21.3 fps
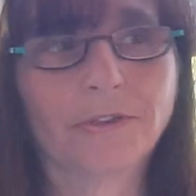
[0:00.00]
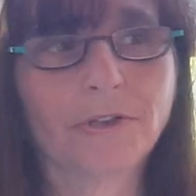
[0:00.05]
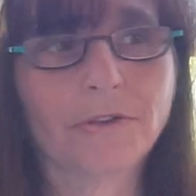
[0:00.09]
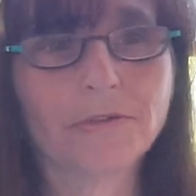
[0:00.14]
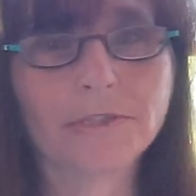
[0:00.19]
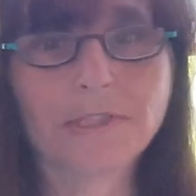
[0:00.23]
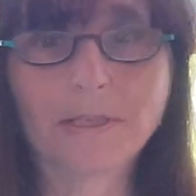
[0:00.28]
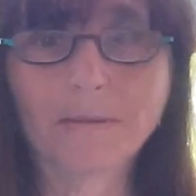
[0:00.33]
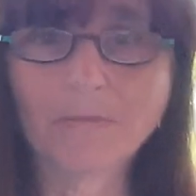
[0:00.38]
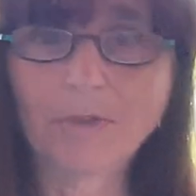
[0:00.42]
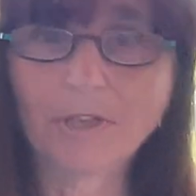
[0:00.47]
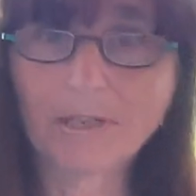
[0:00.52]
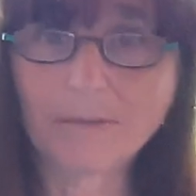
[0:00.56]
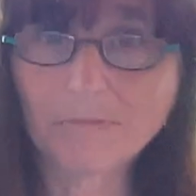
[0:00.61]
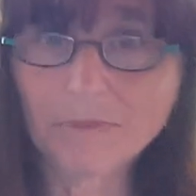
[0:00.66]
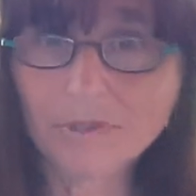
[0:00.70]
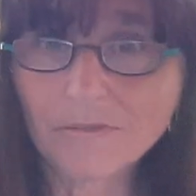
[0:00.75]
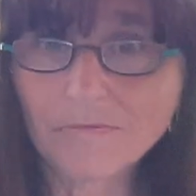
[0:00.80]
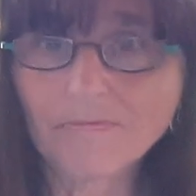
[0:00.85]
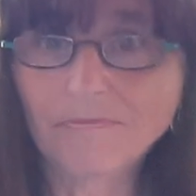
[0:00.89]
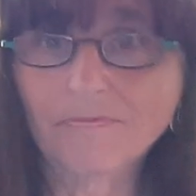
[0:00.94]

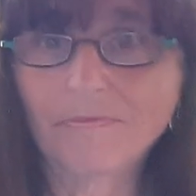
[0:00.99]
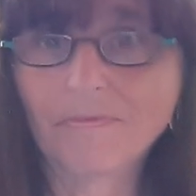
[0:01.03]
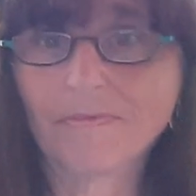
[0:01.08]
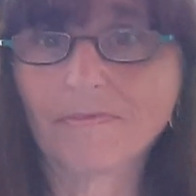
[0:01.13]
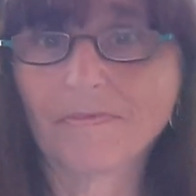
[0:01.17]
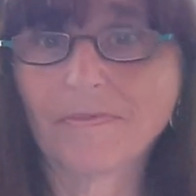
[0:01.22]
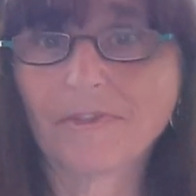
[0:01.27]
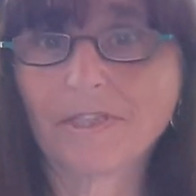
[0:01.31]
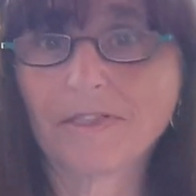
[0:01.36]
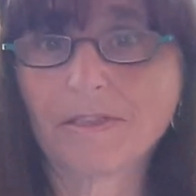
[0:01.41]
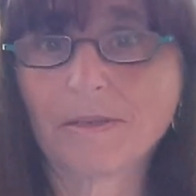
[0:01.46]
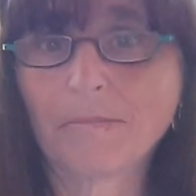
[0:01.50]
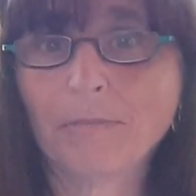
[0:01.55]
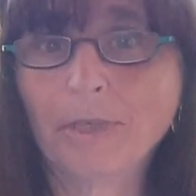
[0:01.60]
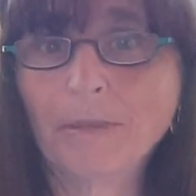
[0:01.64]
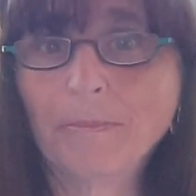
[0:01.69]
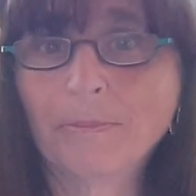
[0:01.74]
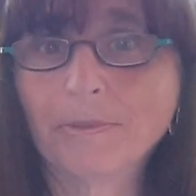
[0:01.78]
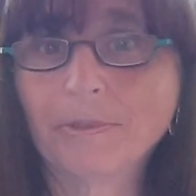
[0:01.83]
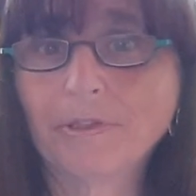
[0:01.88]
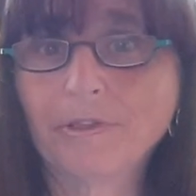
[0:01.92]
Sometimes these are
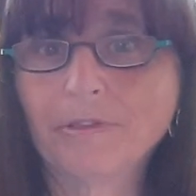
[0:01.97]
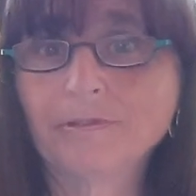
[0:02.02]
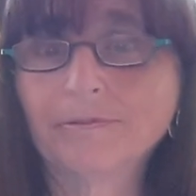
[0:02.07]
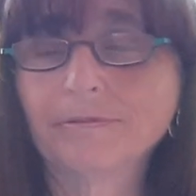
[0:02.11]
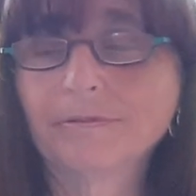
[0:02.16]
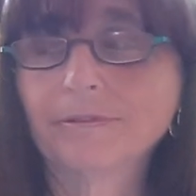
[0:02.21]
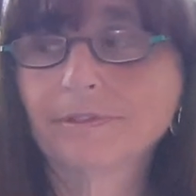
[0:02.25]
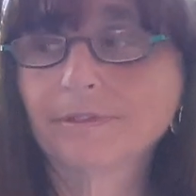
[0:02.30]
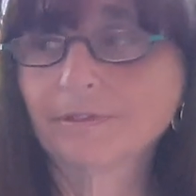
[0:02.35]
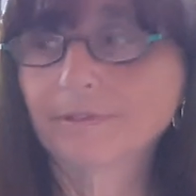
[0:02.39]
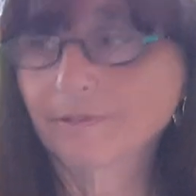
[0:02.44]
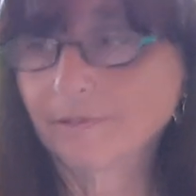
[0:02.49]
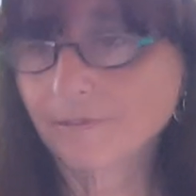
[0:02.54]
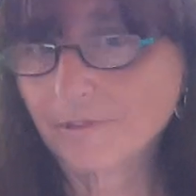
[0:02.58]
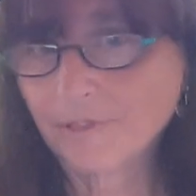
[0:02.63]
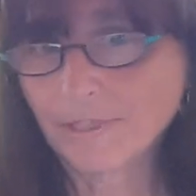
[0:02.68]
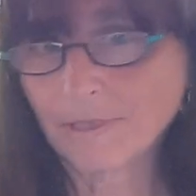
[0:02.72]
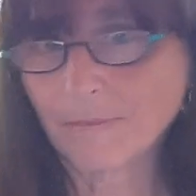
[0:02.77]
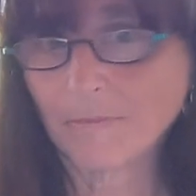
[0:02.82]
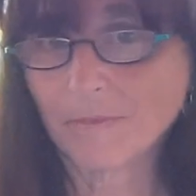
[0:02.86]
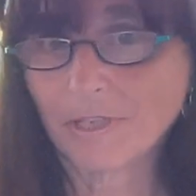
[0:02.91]
people,
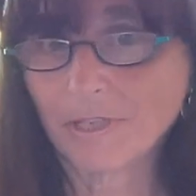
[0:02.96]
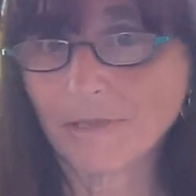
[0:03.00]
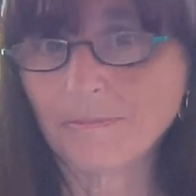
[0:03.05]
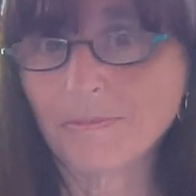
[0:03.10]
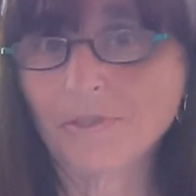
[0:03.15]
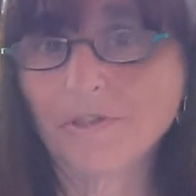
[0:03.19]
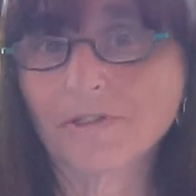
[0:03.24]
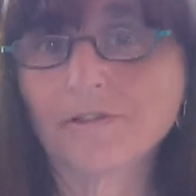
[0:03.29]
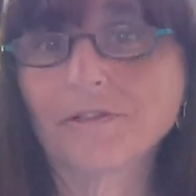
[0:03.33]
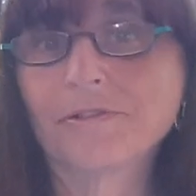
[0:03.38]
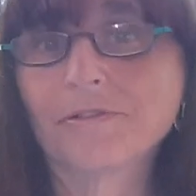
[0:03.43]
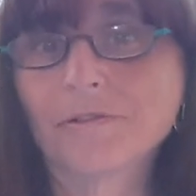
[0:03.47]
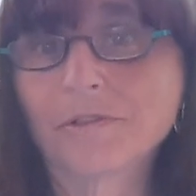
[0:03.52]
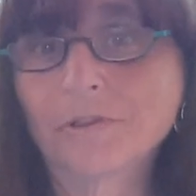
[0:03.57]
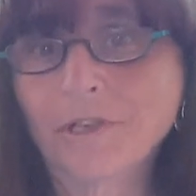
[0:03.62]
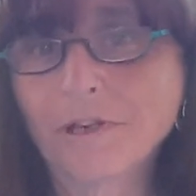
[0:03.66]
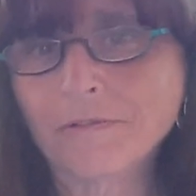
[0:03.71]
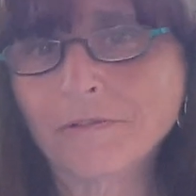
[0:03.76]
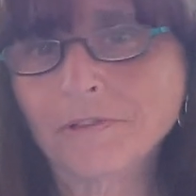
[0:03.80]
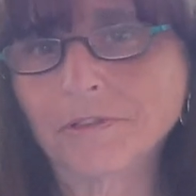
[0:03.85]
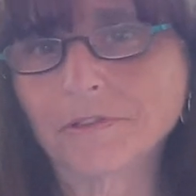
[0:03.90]
sometimes it's the
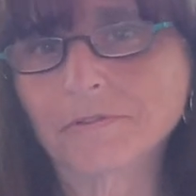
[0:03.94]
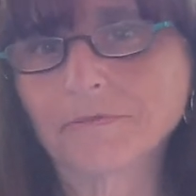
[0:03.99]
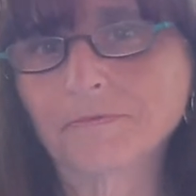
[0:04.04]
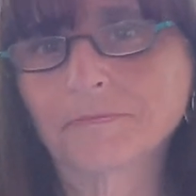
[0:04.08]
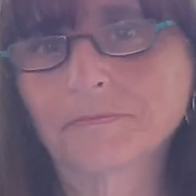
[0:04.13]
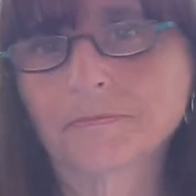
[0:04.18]
devil,